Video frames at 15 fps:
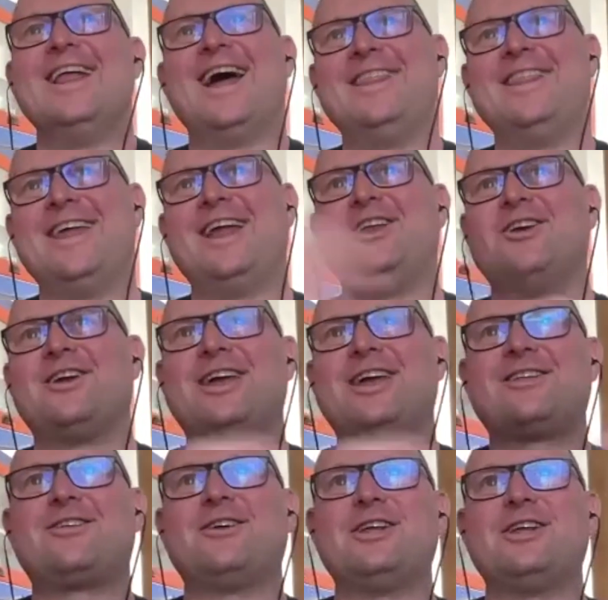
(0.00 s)
And then you
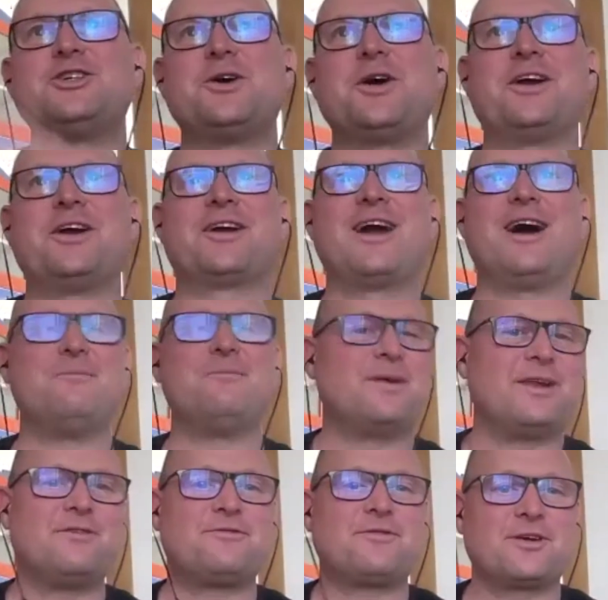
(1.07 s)
get to enjoy her
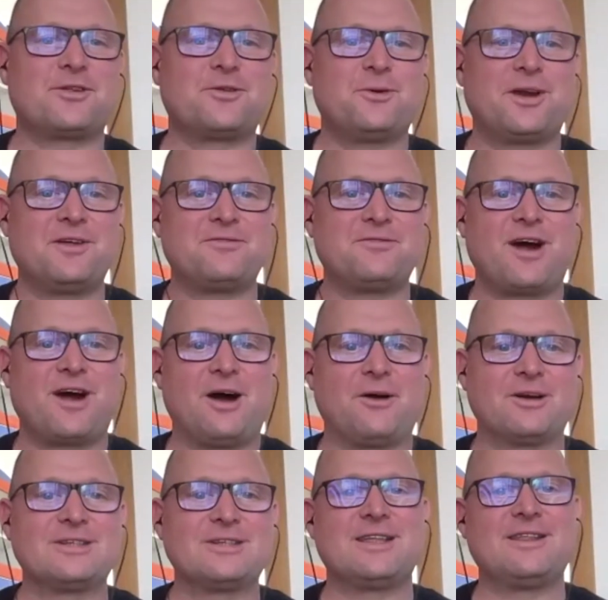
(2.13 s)
company for 24
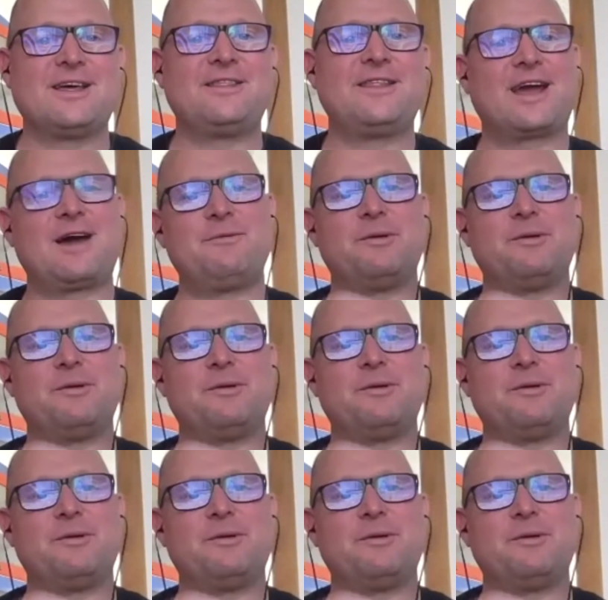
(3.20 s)
hours, and then they come and